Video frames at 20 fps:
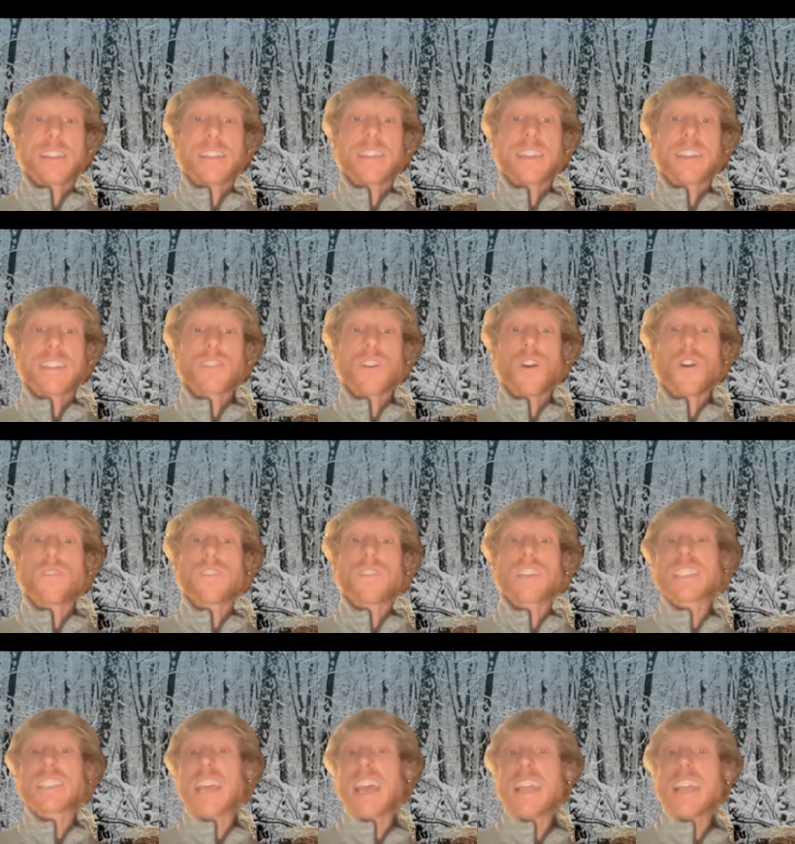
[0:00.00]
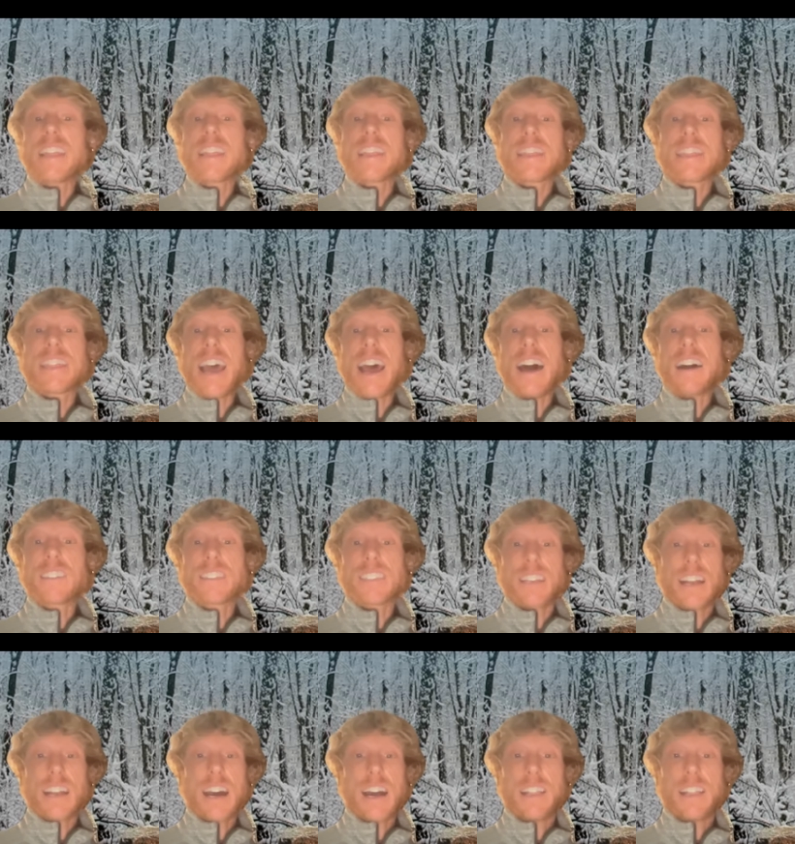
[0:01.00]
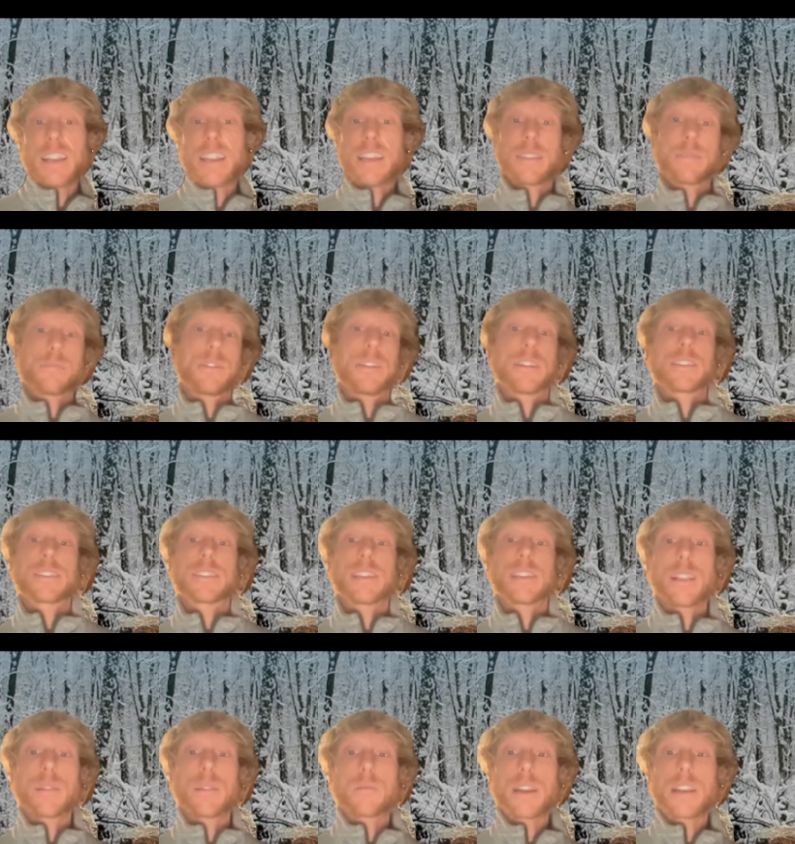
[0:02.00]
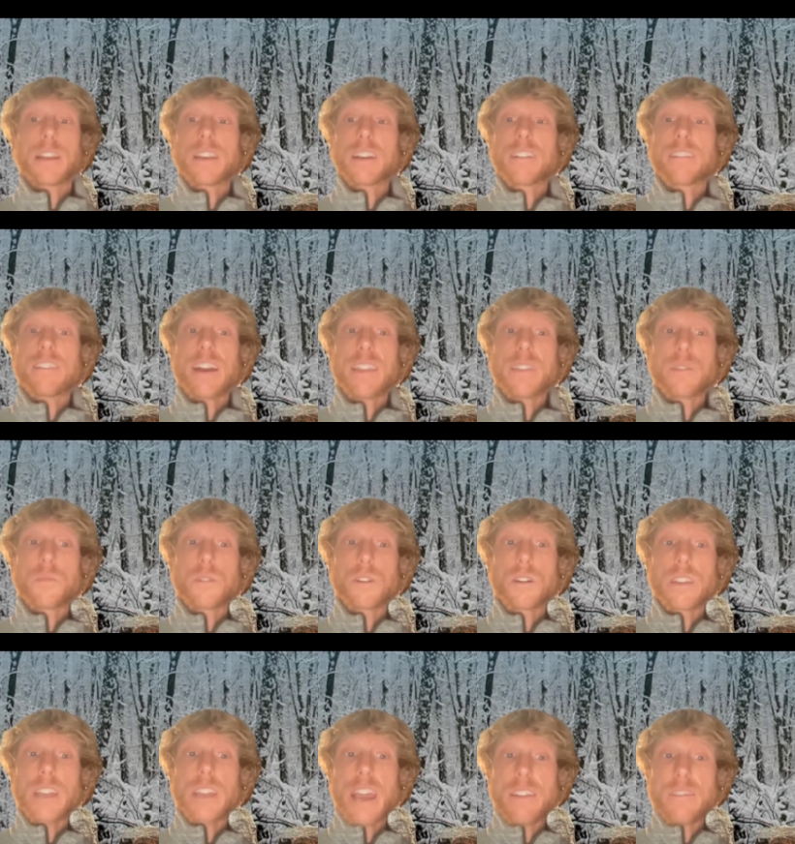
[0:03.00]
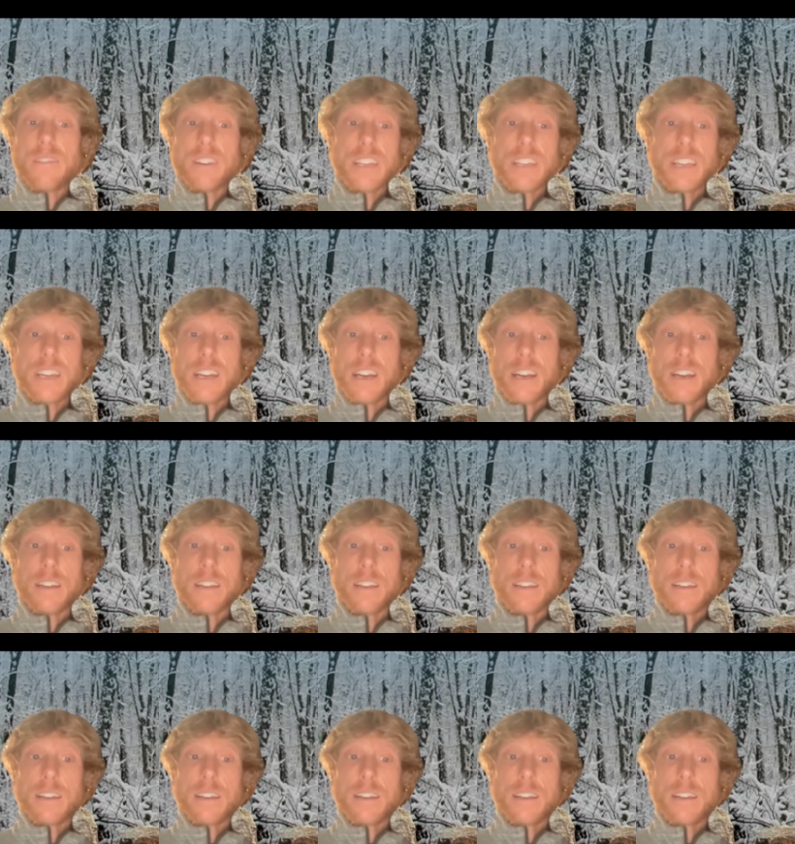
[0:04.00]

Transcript: there's over 10,000 holidays being celebrated around the world every year.